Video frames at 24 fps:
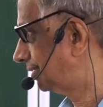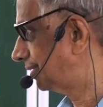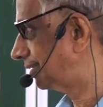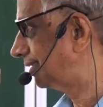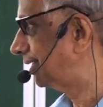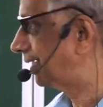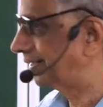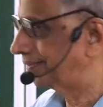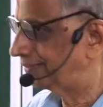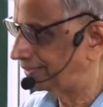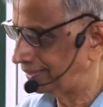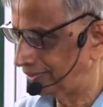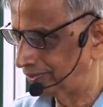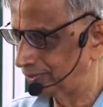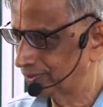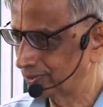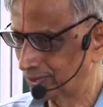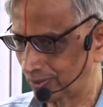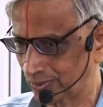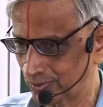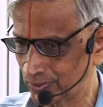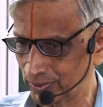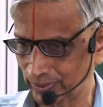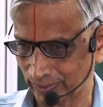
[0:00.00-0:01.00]
derivatives
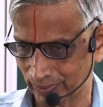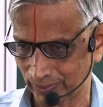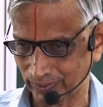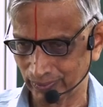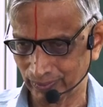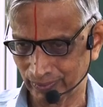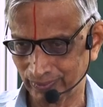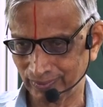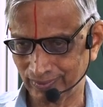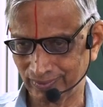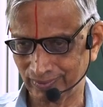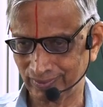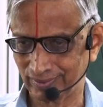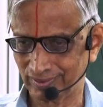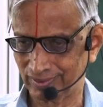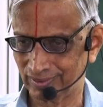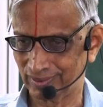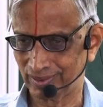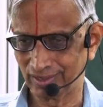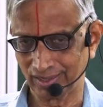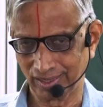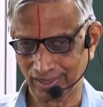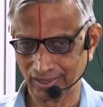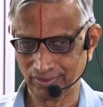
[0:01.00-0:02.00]
are 0
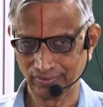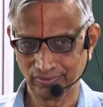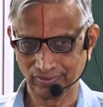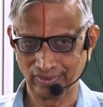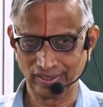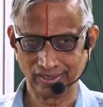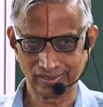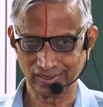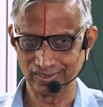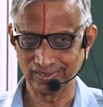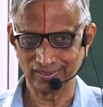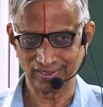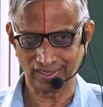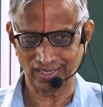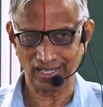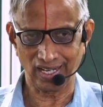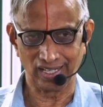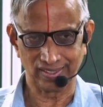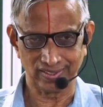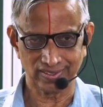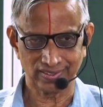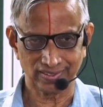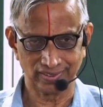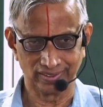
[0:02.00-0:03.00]
or the function is a
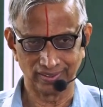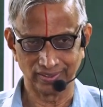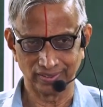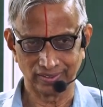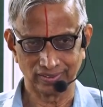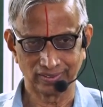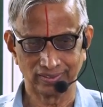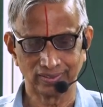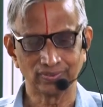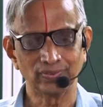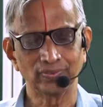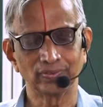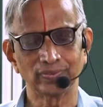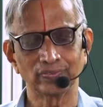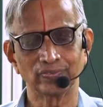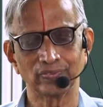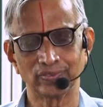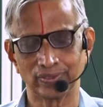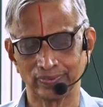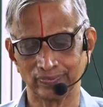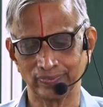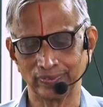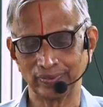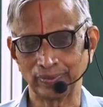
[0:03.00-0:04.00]
constant, or
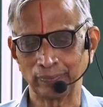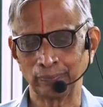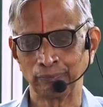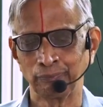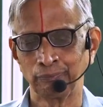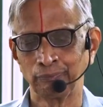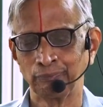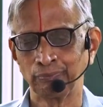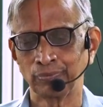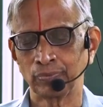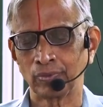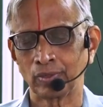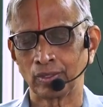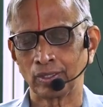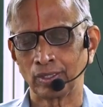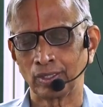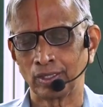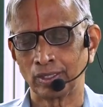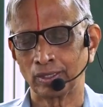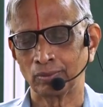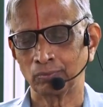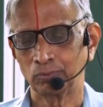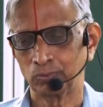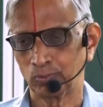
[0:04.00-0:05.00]
whatever.
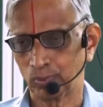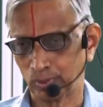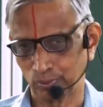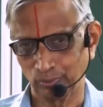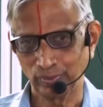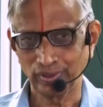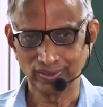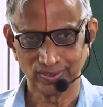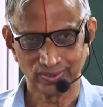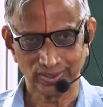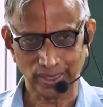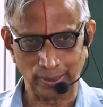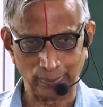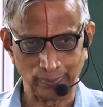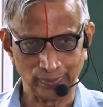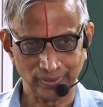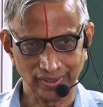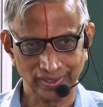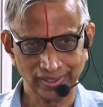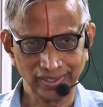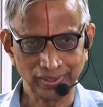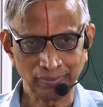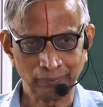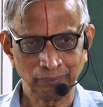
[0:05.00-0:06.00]
Both mean the same,
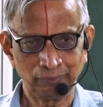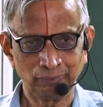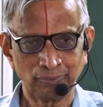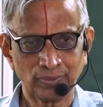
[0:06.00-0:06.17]
right?